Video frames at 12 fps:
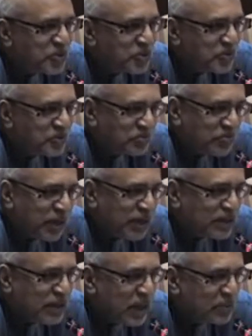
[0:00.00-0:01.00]
make
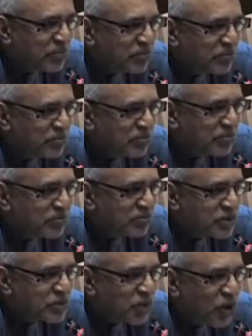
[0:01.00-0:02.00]
some
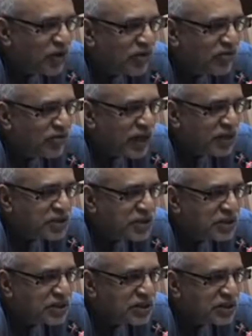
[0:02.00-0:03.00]
small
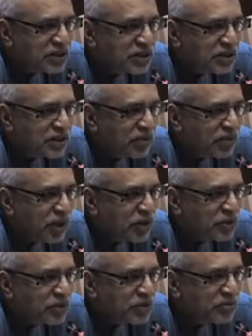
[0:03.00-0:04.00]
reflections
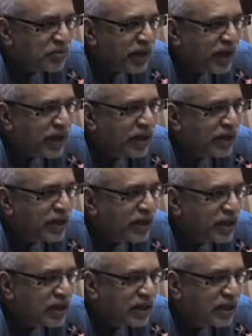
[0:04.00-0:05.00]
about my
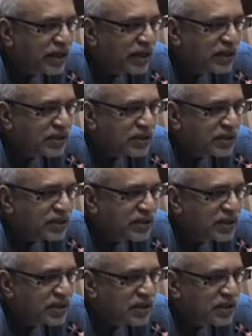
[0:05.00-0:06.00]
learnings
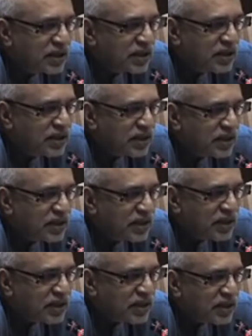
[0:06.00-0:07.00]

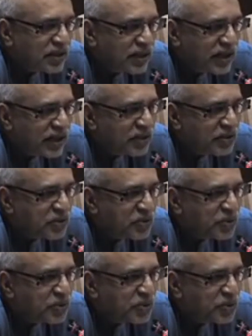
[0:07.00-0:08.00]
related
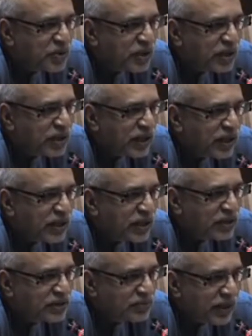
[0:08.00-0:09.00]
to
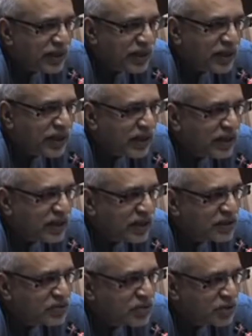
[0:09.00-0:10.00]
India's medical
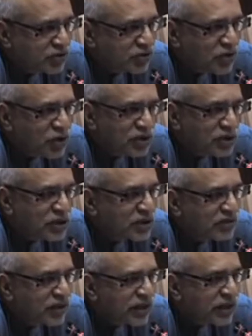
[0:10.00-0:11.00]
heritage, which of course is a
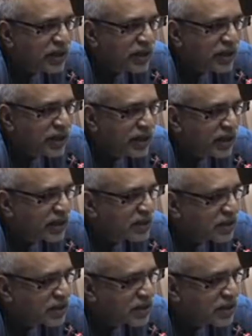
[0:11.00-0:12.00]
very
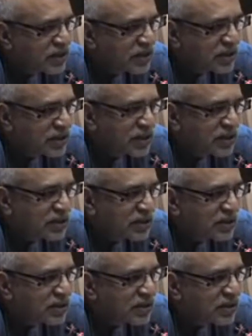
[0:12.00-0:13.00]
indigenous, it's
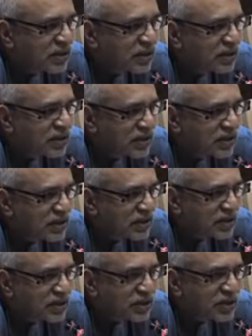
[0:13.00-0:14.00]
a
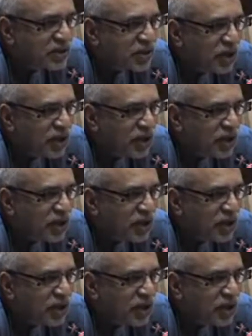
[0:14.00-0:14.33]
traditional knowledge